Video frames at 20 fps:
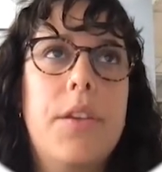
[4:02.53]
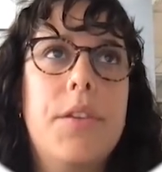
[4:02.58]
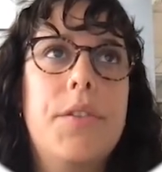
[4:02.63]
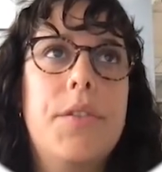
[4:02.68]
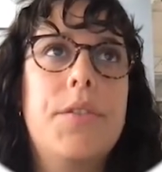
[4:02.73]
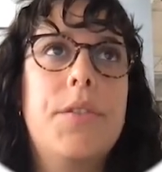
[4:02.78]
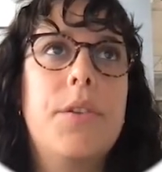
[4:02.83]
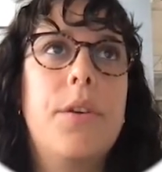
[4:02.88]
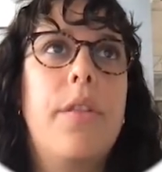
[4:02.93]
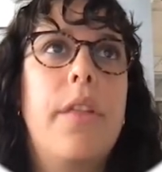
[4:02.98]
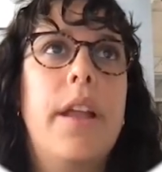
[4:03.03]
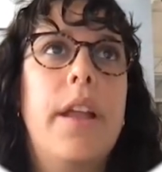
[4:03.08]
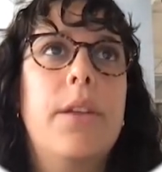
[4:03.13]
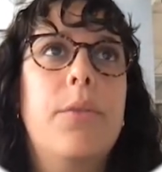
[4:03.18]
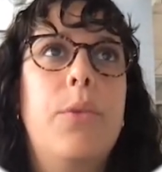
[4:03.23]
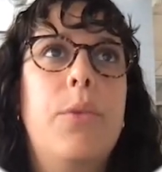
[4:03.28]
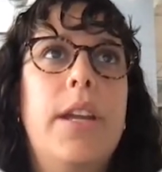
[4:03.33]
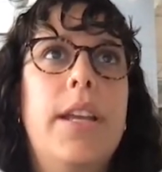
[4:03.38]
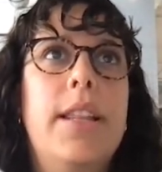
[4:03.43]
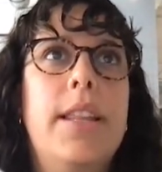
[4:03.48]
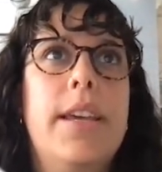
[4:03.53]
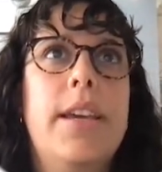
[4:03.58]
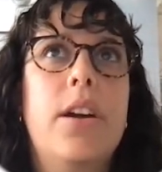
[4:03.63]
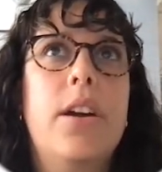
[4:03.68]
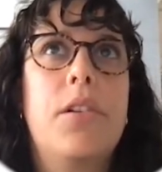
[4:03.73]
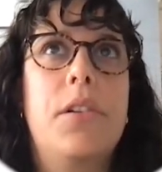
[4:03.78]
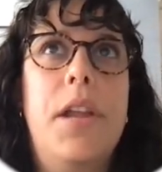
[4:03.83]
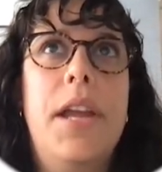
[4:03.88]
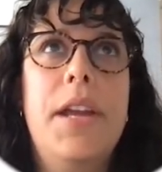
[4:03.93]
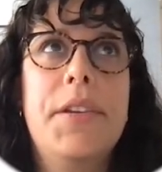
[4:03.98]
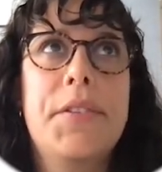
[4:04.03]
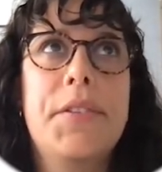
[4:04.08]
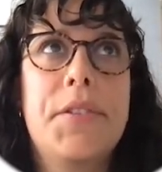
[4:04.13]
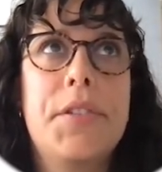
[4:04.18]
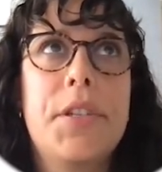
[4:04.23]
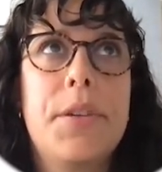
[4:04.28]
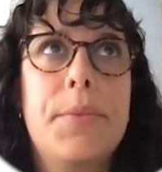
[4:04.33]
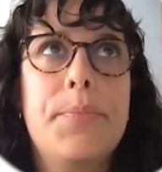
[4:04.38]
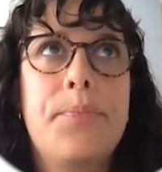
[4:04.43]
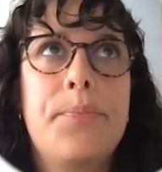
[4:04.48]
So then we click on
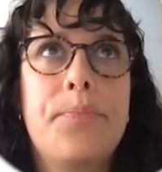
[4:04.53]
next.